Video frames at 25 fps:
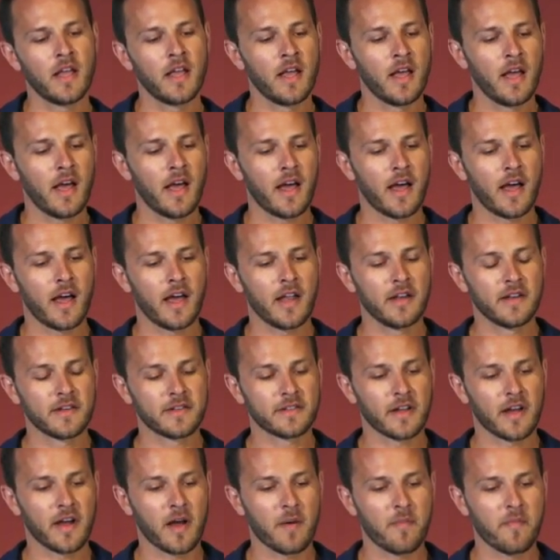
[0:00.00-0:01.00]
And,
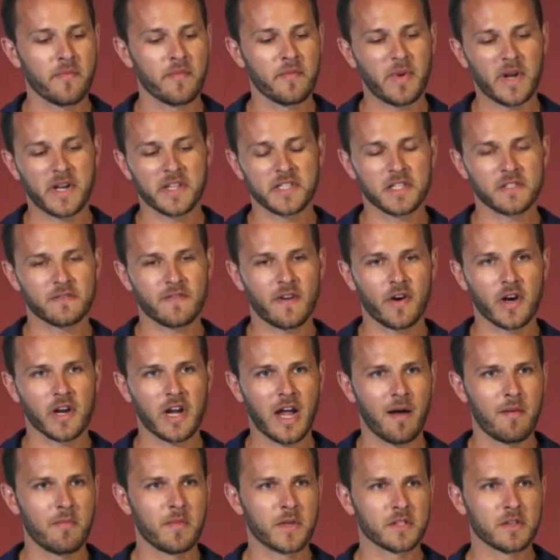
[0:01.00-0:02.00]
um, but this is very
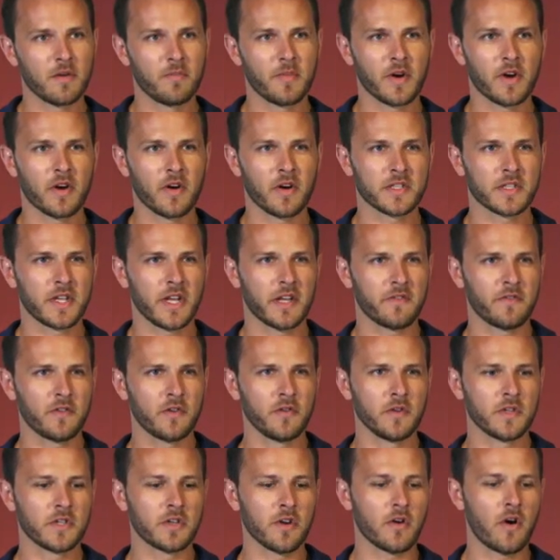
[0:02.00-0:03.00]
cumbersome because you have to do
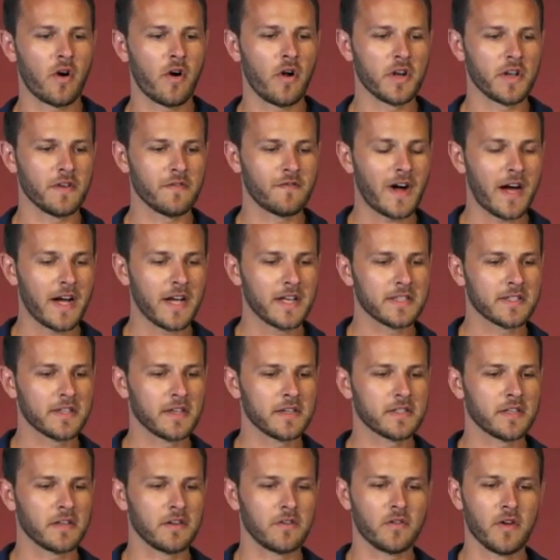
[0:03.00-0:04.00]
it on all
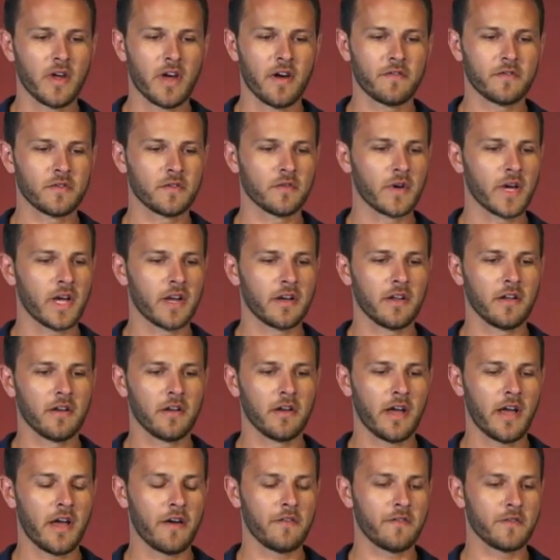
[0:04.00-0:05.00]
devices and you have to, get a,
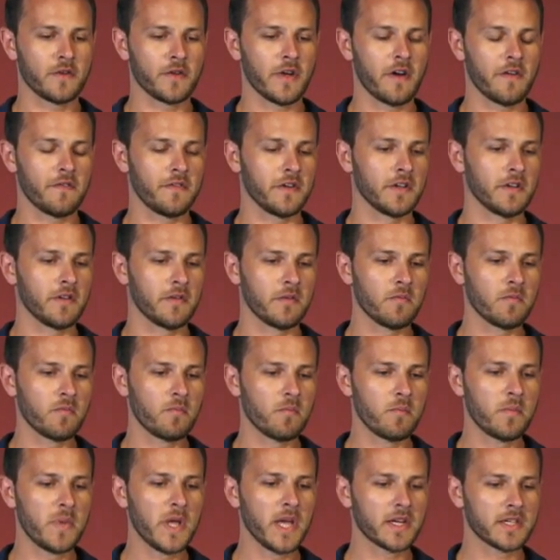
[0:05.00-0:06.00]
have, to have a
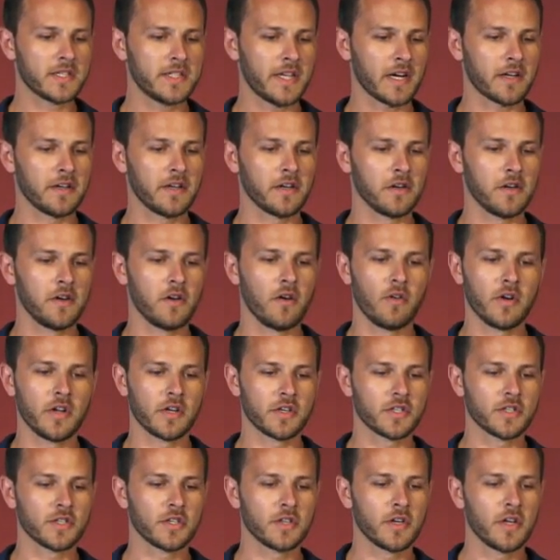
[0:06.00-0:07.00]
big technical
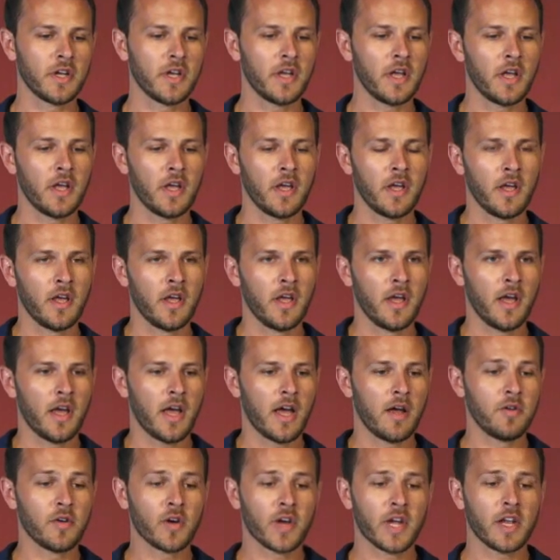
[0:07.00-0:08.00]
knowledge.
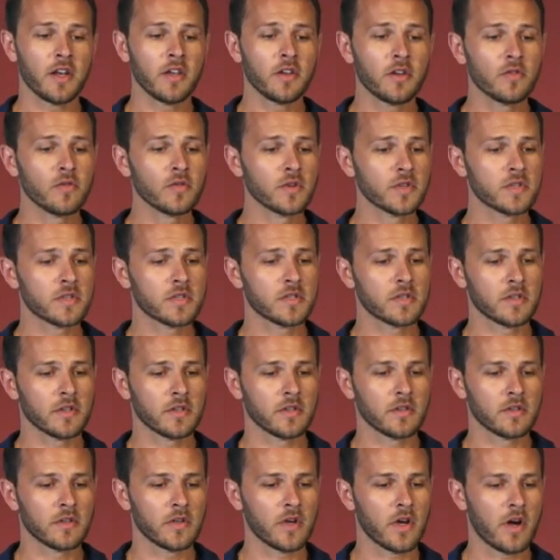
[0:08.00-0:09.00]
And you can use
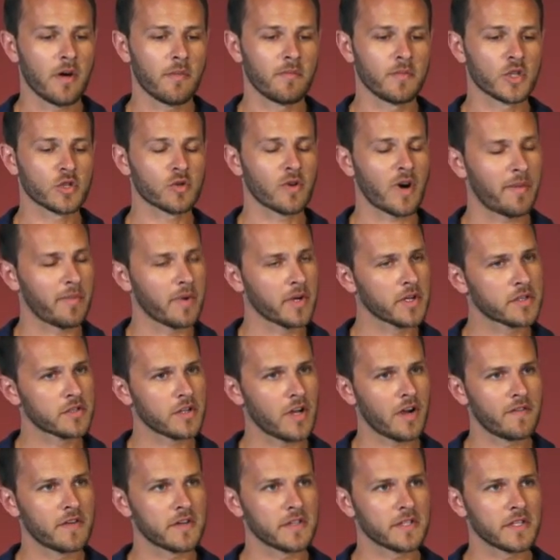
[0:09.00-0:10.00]
um, scrubbing
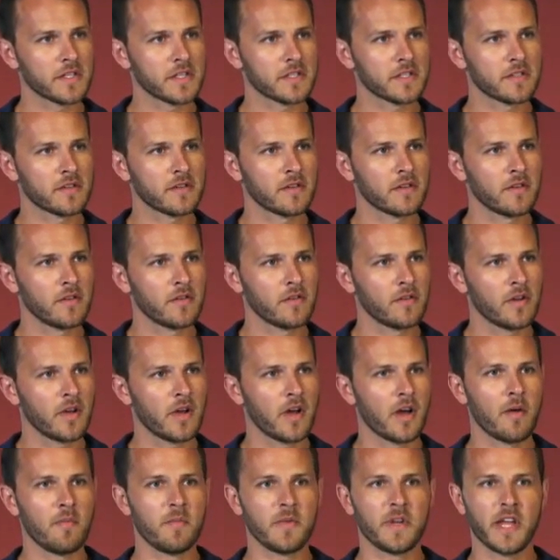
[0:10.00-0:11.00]
services.
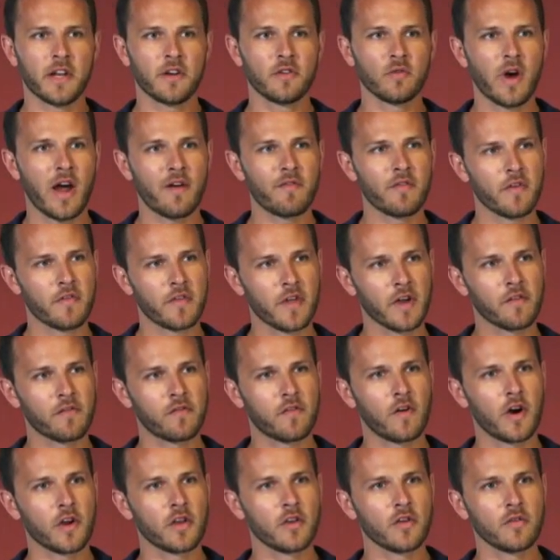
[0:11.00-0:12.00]
Um, they do everything
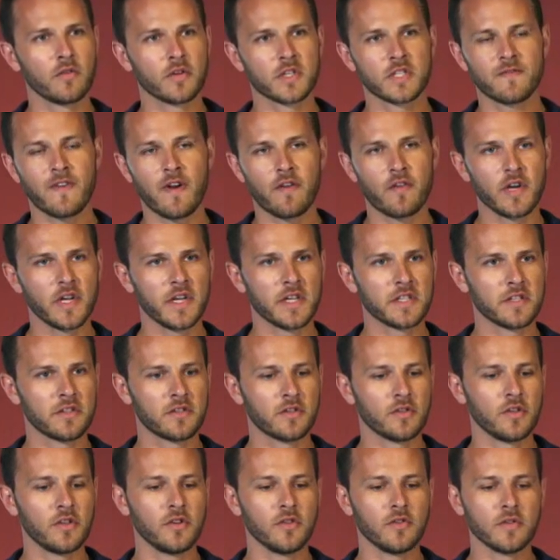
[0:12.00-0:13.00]
for you. It's very easy
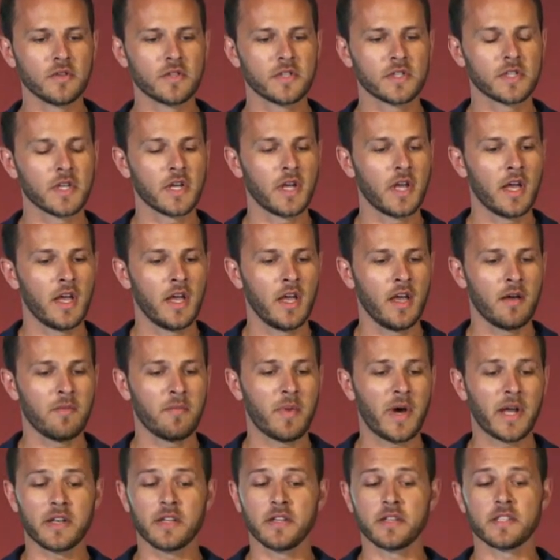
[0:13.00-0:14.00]
to use,
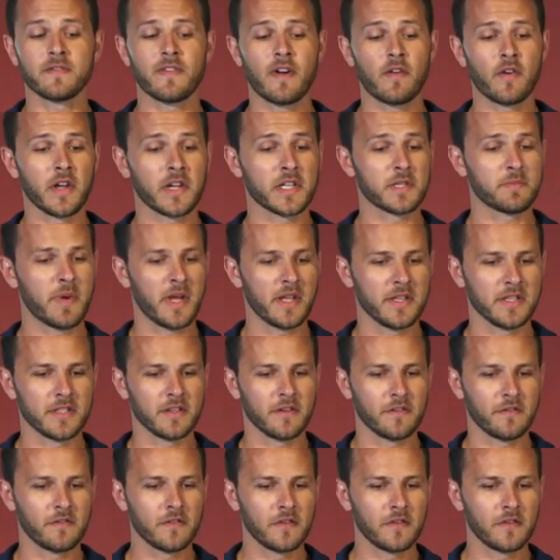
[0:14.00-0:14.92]
but it's very expensive.